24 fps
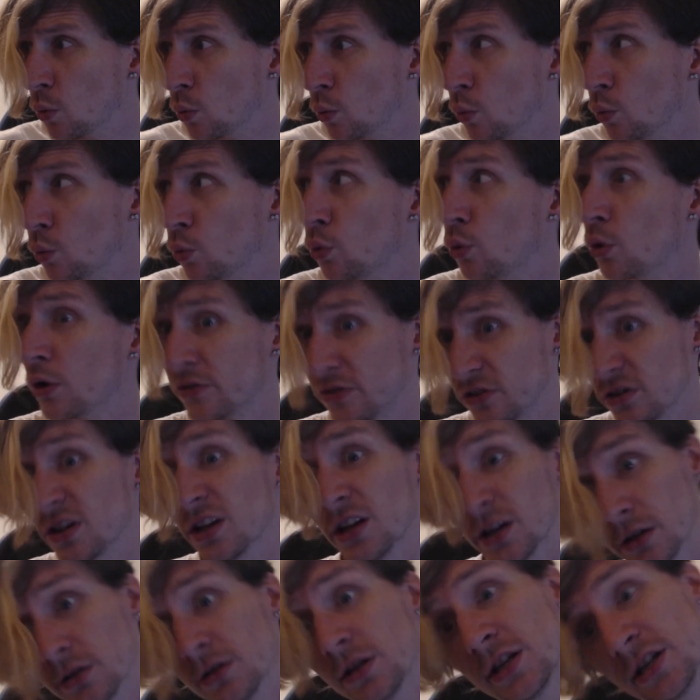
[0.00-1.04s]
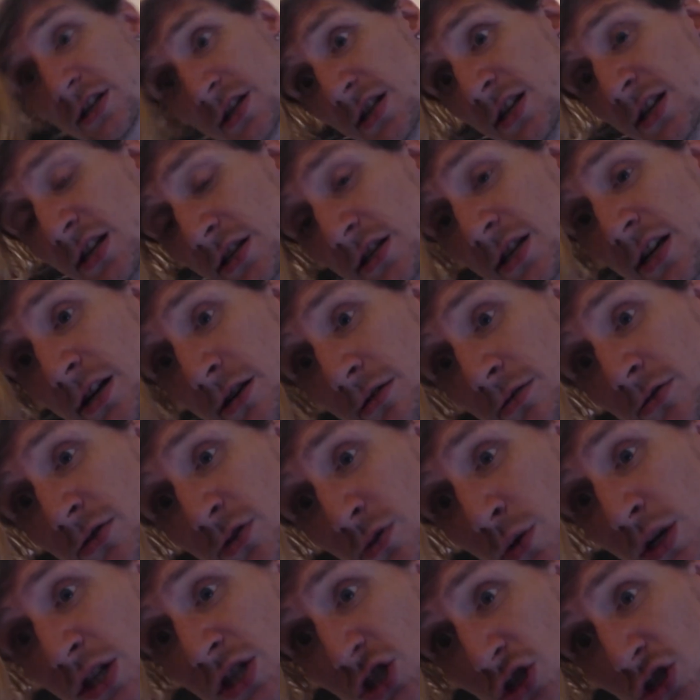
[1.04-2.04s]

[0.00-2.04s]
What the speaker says: was literally the Nintendo Switch